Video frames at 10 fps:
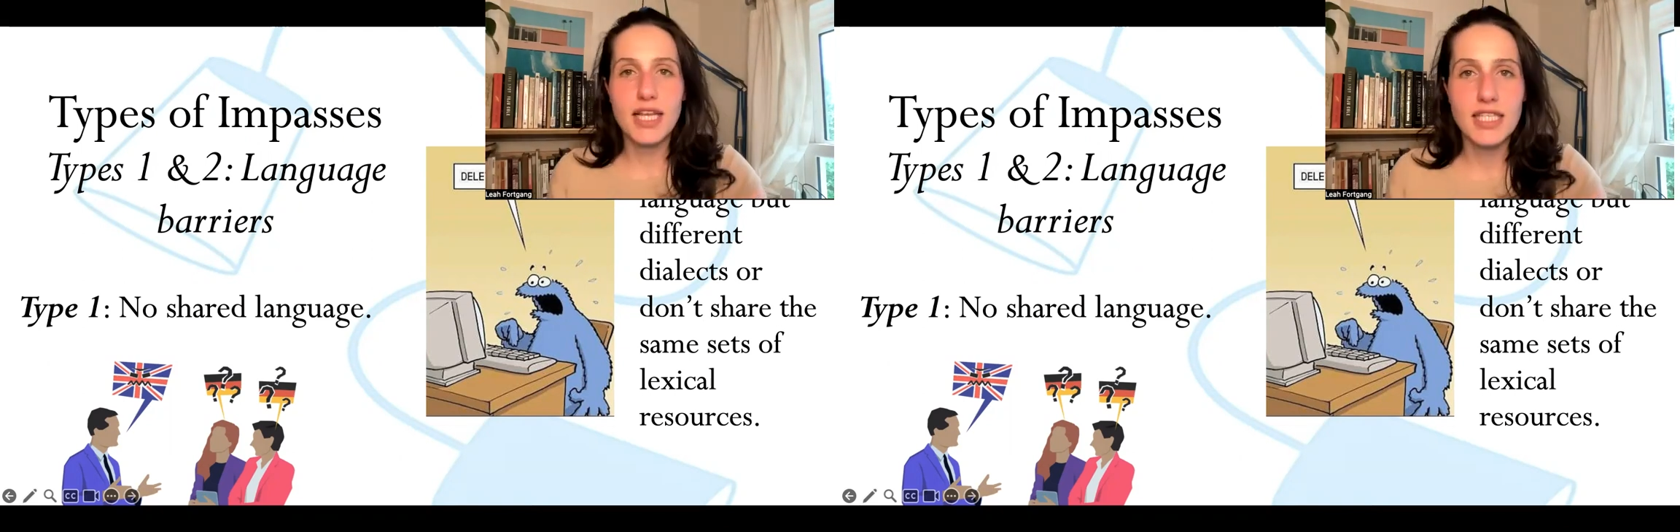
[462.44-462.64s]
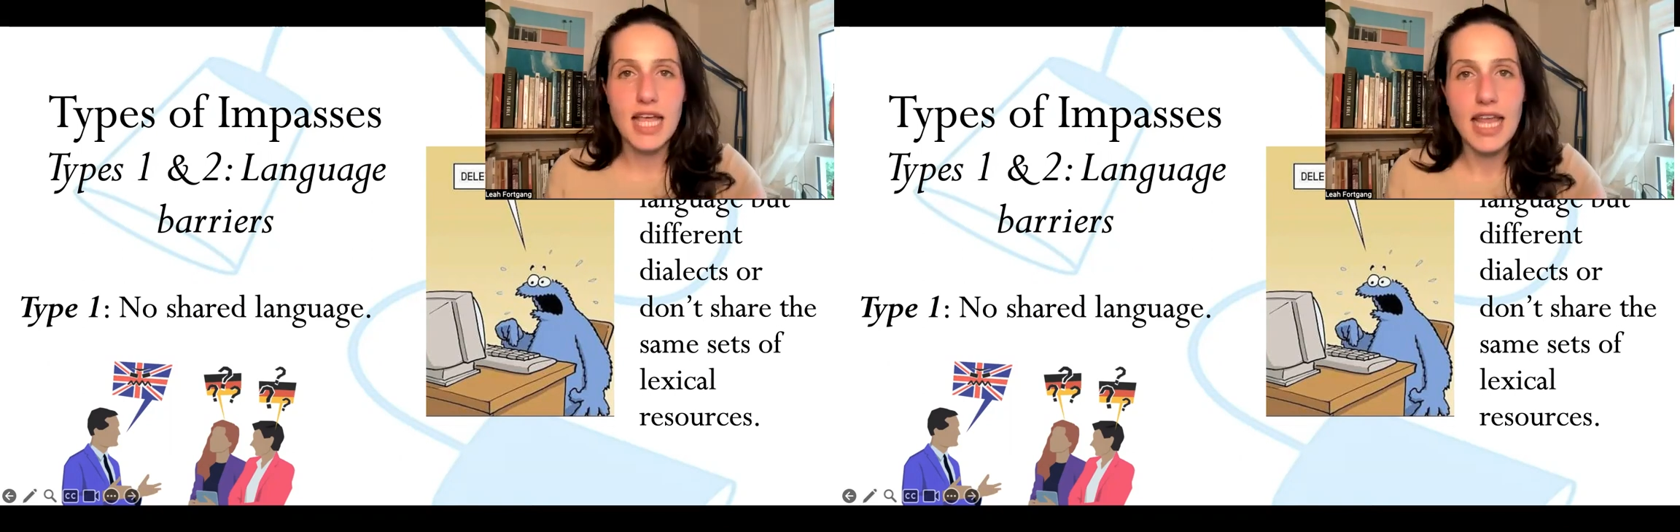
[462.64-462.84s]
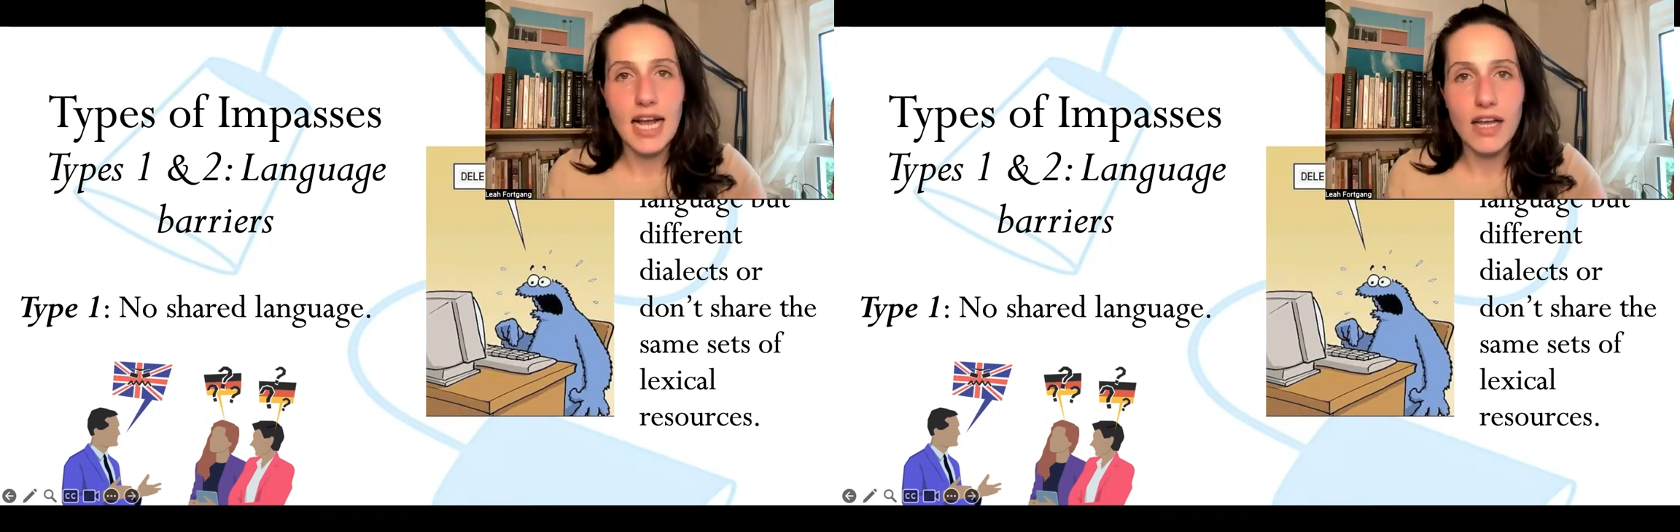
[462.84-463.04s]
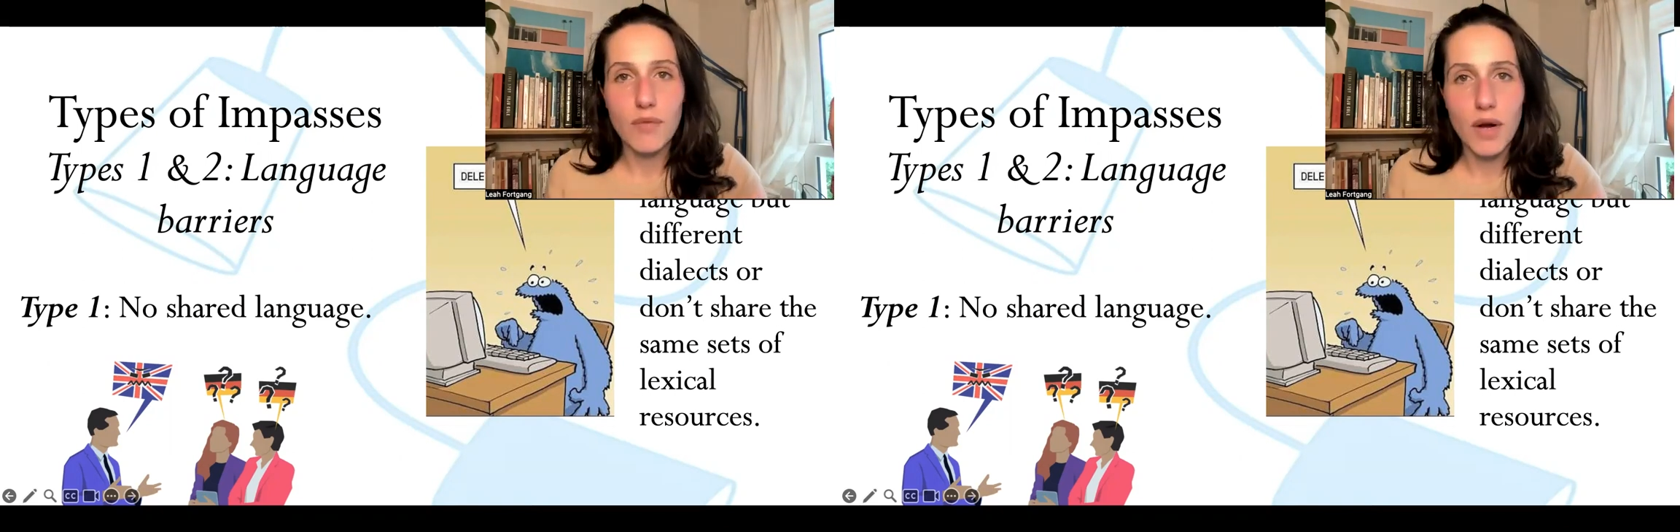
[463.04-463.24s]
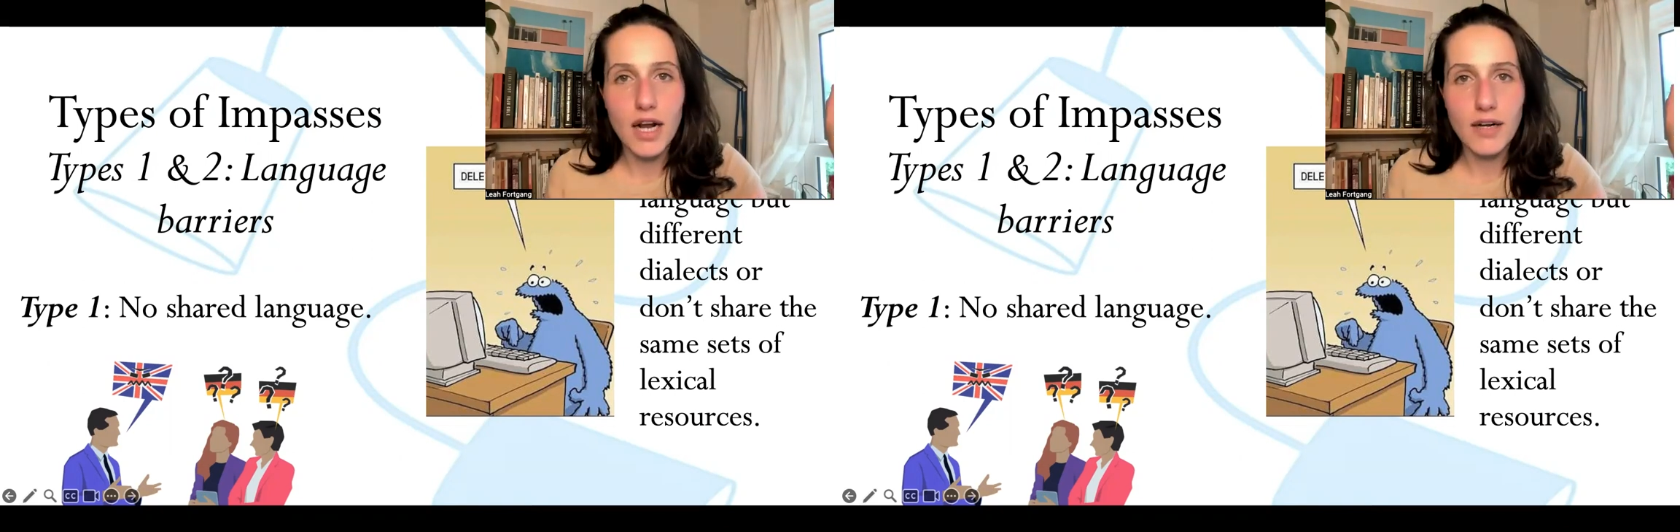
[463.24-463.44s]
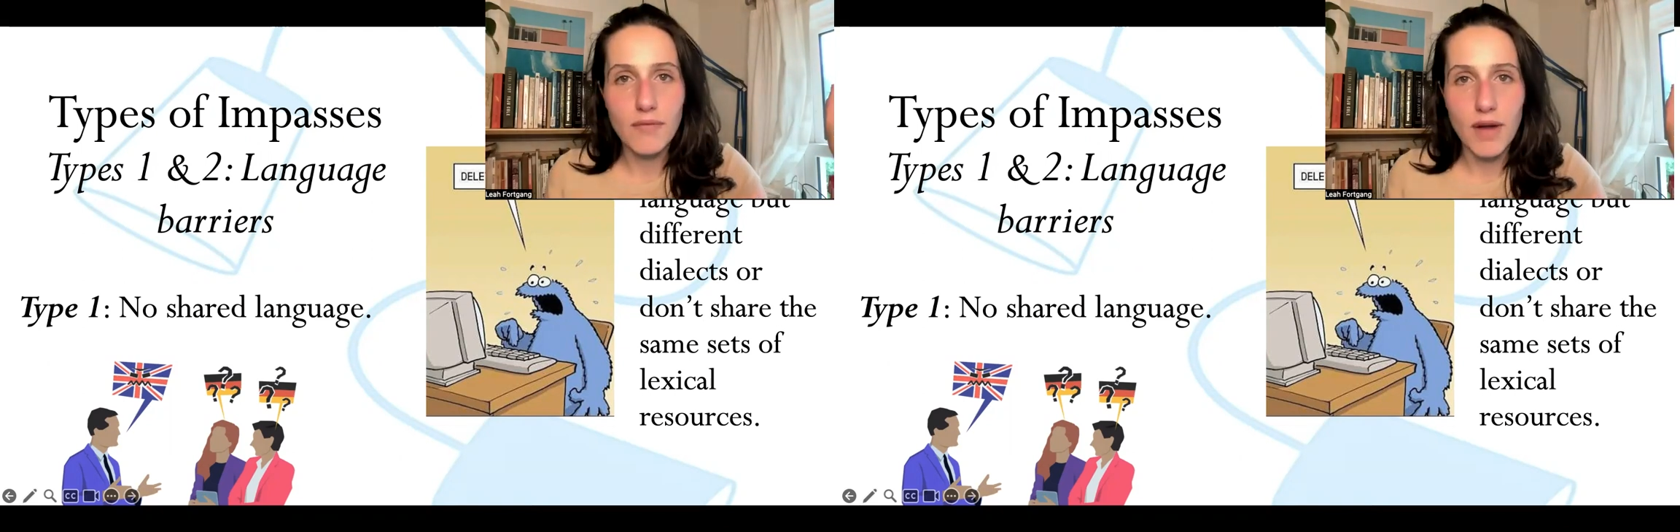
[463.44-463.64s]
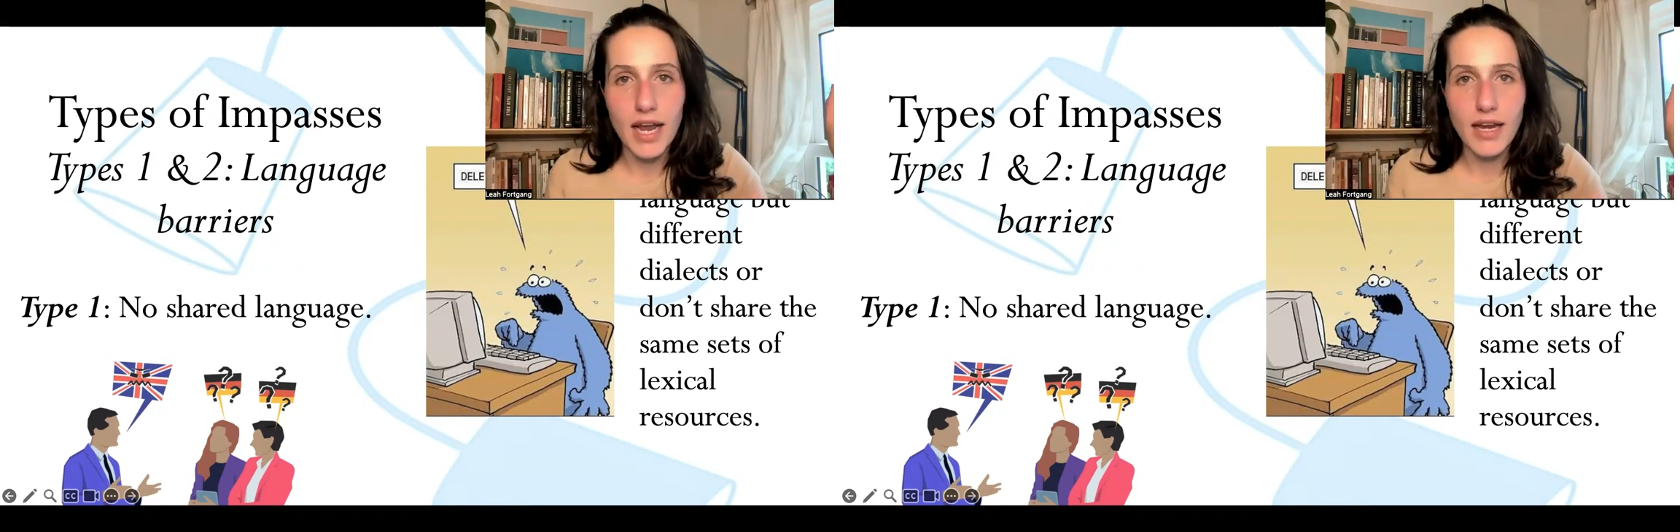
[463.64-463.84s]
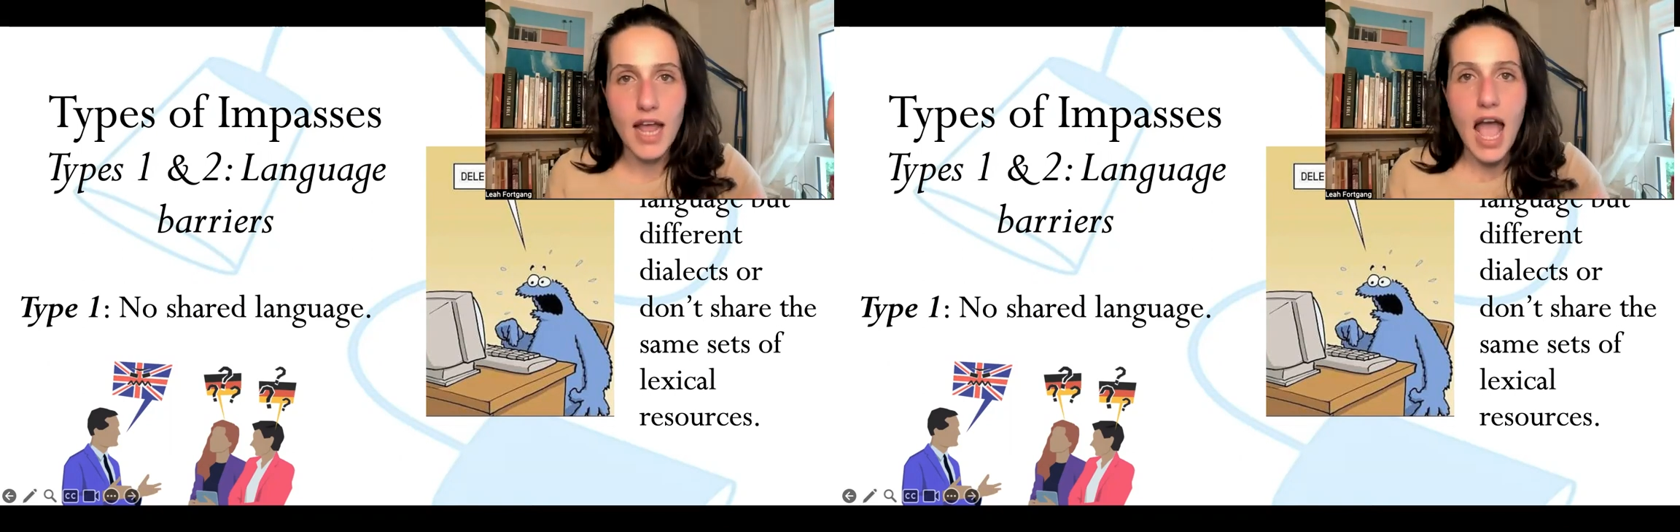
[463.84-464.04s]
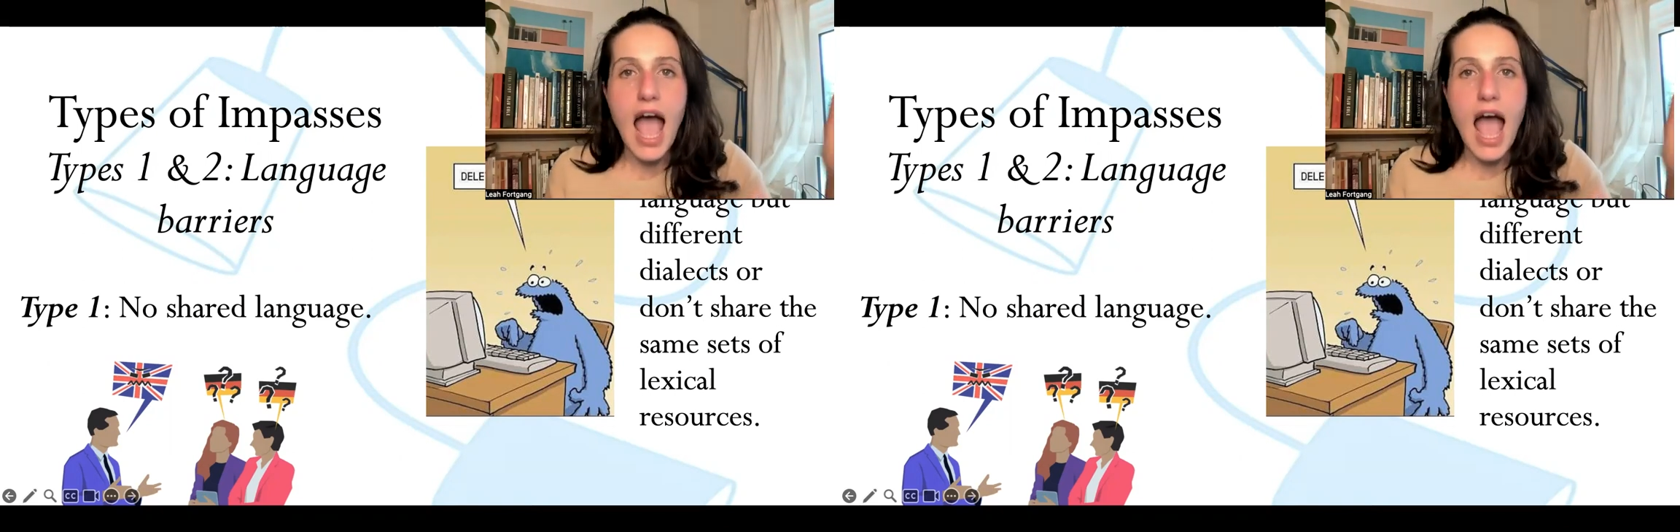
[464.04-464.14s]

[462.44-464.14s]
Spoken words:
ways that that can work, right?